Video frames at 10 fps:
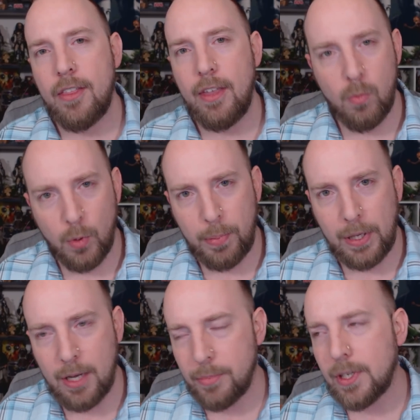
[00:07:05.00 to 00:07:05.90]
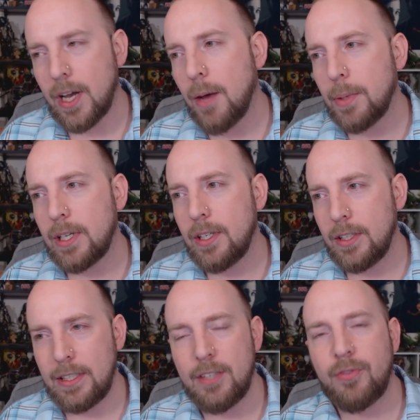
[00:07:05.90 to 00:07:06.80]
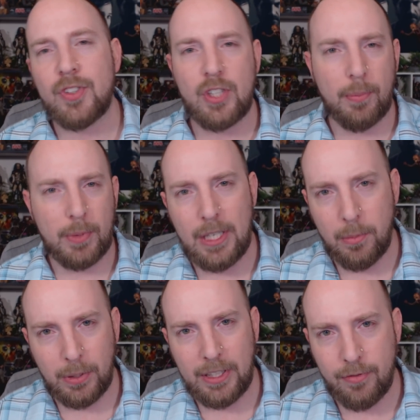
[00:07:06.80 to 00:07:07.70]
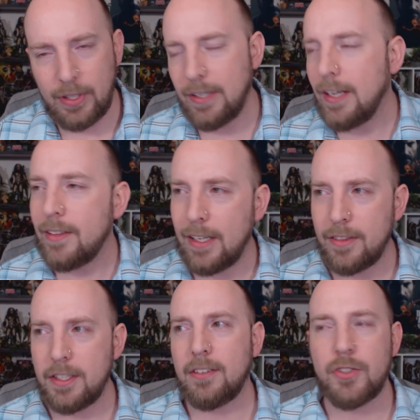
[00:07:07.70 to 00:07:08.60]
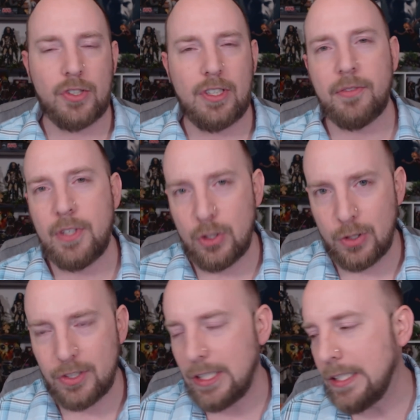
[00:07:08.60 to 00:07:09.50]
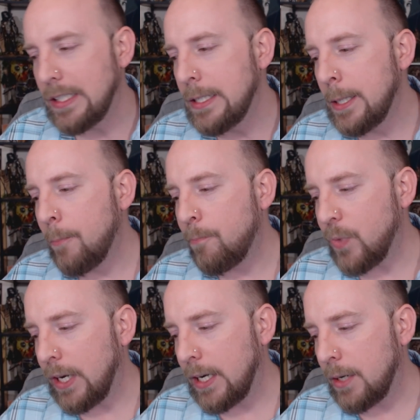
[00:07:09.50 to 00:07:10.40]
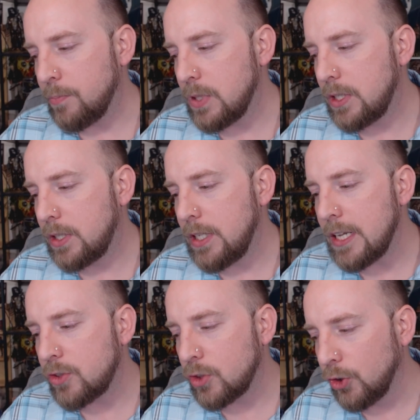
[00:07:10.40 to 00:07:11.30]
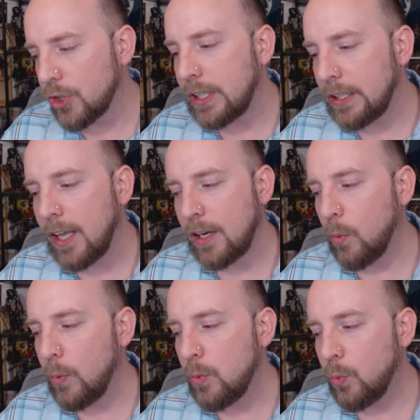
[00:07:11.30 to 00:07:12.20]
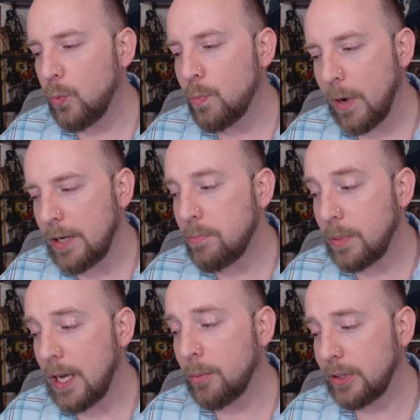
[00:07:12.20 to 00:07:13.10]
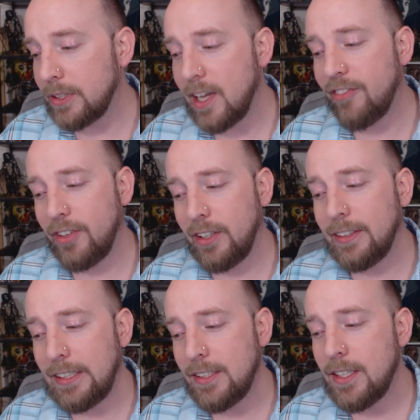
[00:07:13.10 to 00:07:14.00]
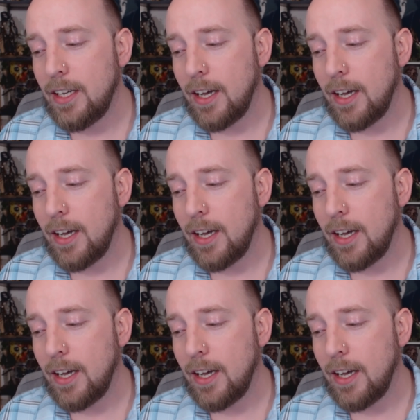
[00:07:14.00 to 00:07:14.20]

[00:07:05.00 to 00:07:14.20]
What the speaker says: they will pick up the comic if it's something they believe in and they think there's enough interest in. It's looking like we might be able to definitely